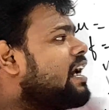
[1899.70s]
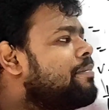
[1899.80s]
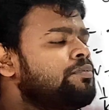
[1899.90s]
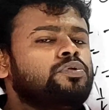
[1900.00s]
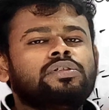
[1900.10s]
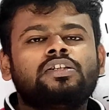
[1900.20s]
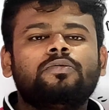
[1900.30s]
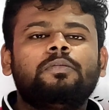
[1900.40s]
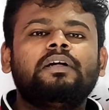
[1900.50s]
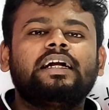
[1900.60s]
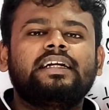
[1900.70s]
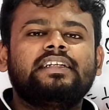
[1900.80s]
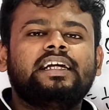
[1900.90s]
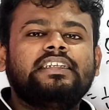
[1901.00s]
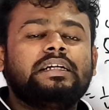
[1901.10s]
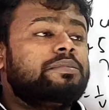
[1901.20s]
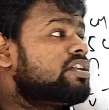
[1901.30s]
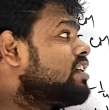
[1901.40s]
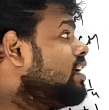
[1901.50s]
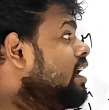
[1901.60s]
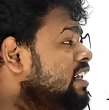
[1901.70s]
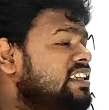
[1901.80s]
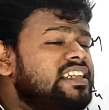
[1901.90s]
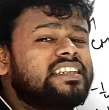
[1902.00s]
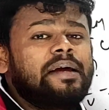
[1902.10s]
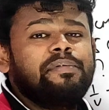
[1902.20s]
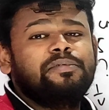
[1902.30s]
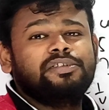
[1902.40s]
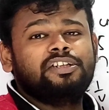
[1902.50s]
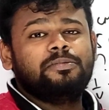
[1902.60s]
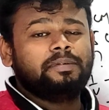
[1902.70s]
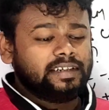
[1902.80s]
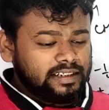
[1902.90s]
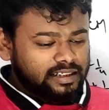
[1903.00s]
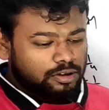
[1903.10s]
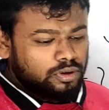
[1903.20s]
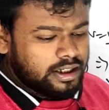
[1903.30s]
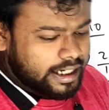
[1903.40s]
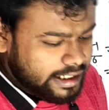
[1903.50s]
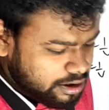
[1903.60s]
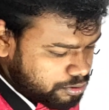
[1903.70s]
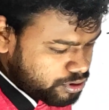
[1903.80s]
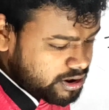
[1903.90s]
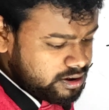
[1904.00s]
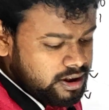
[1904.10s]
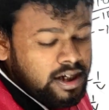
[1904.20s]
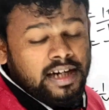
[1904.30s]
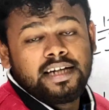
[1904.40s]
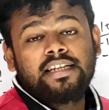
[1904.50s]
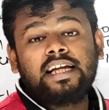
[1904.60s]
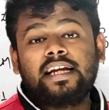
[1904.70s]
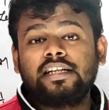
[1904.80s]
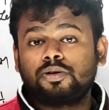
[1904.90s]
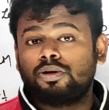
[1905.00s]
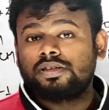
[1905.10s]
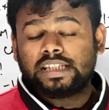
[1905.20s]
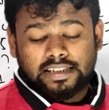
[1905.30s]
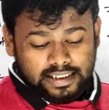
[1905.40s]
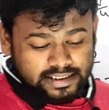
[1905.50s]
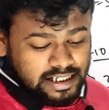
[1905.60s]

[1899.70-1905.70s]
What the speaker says: the type of question you will be getting in the examination. This type of question you will be getting. Doing another questions. It is there in the Concise